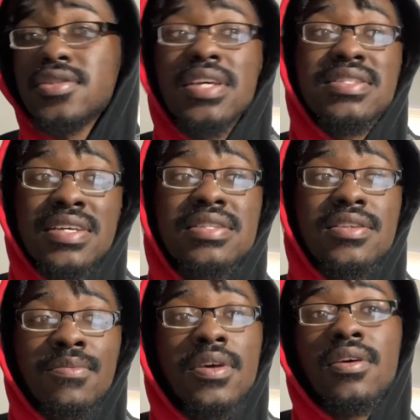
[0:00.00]
They tend to
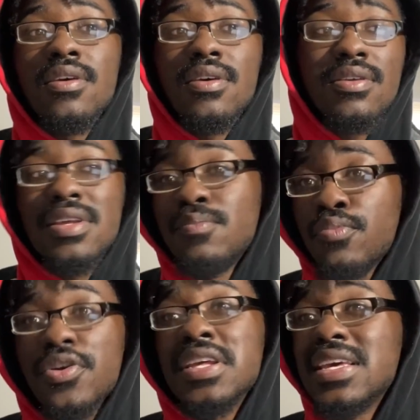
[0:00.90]
be
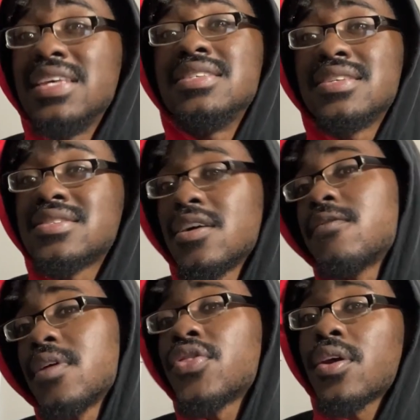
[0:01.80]
pretty easy to sell for
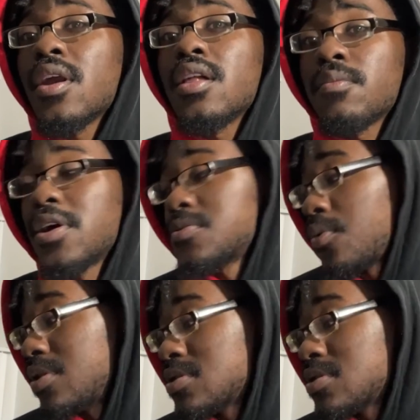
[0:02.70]
that $30 price point.